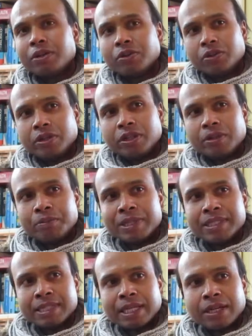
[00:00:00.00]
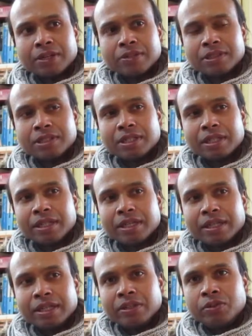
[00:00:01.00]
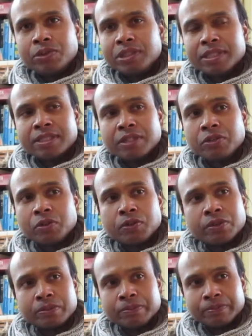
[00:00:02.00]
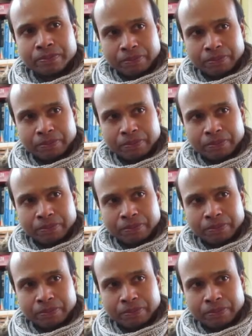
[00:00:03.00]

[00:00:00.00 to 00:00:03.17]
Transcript: or you're going to miss out. You would just ignore them,